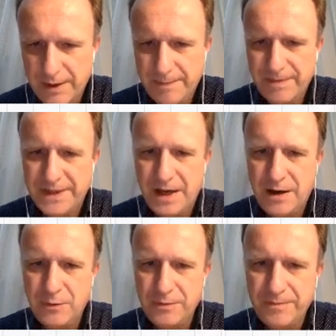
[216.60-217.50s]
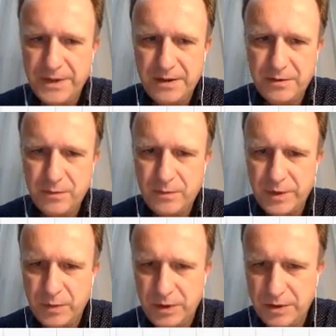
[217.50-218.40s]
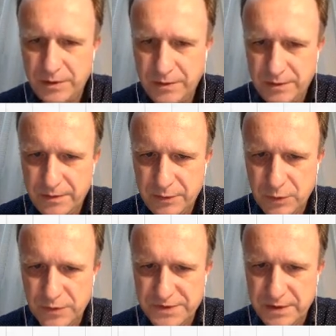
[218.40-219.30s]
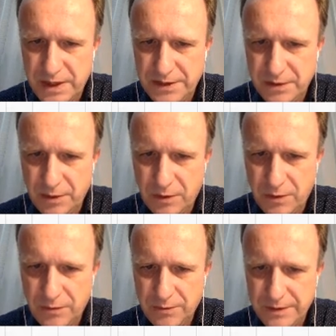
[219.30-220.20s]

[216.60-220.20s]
Now we will use another law